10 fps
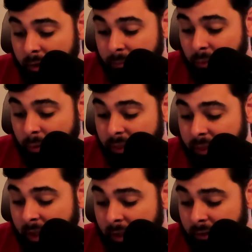with
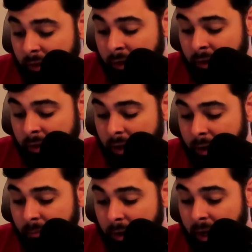that,
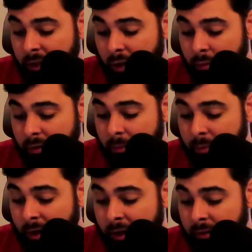I lowered the
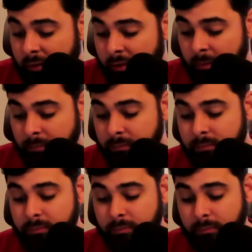price.
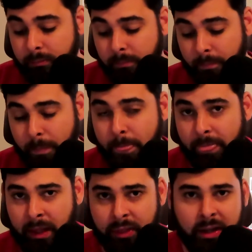
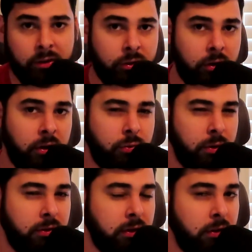I think I started at
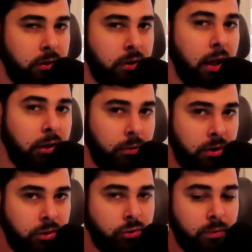$2,600. I lowered it
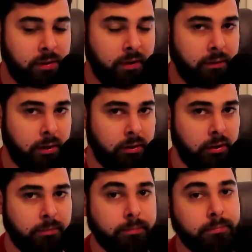to $2,500.
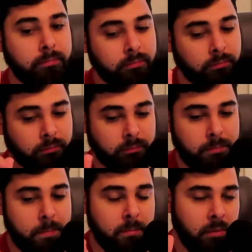
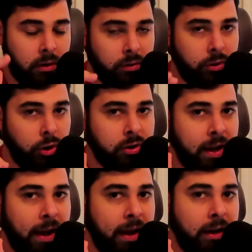The third day
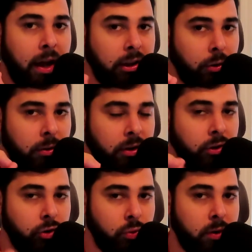I had it, I lowered it to
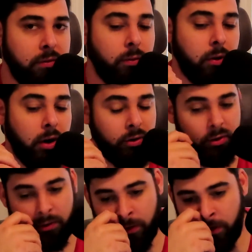$2,400.
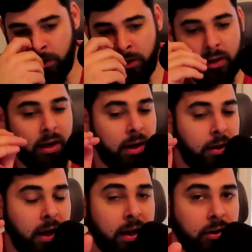
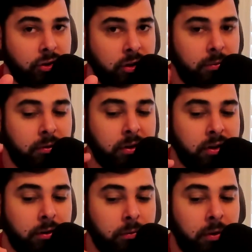I had a gentleman reach out
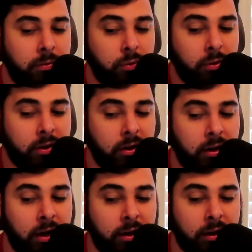to me from North
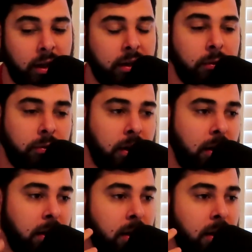Carolina, and he was like,